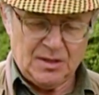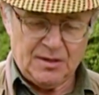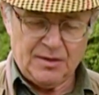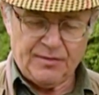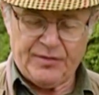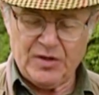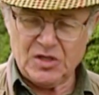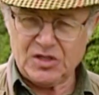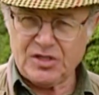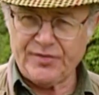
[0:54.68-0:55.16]

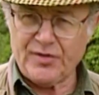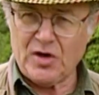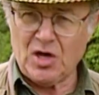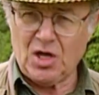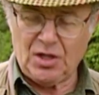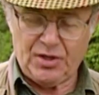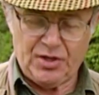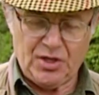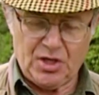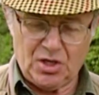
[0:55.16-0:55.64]
First of
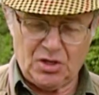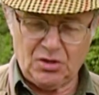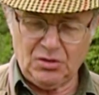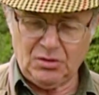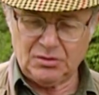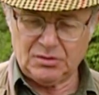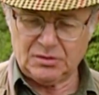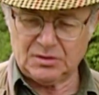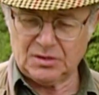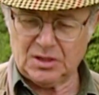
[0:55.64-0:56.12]
all though,
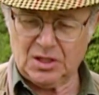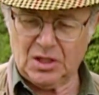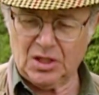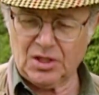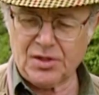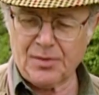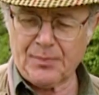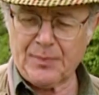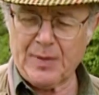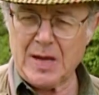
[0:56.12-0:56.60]
a
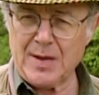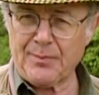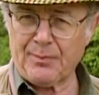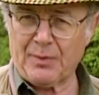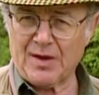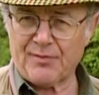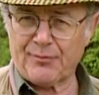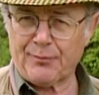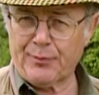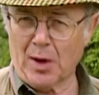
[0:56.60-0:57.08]
lot of people
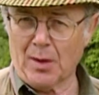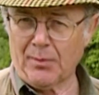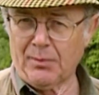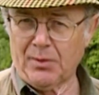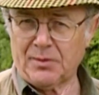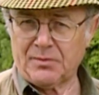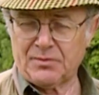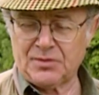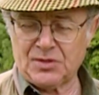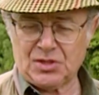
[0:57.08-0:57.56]
have
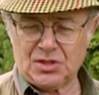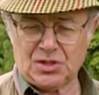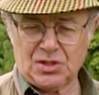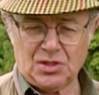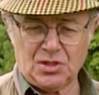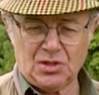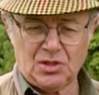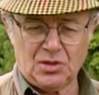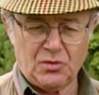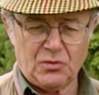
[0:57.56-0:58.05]
problems
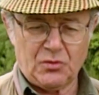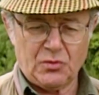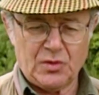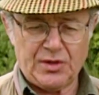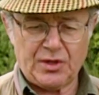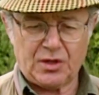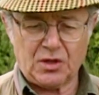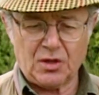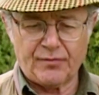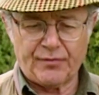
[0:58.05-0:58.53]
when
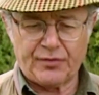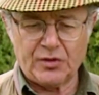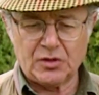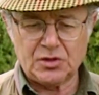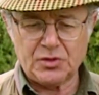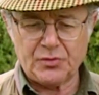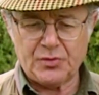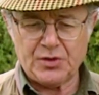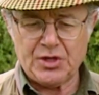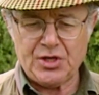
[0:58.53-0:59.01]
they're
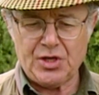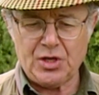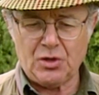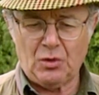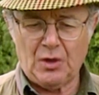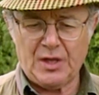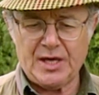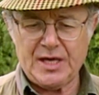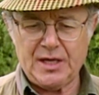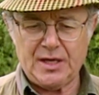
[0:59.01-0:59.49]
confronted with a new
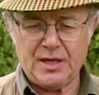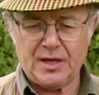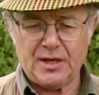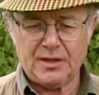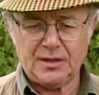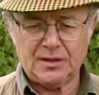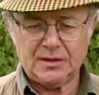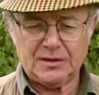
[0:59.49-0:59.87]
leader.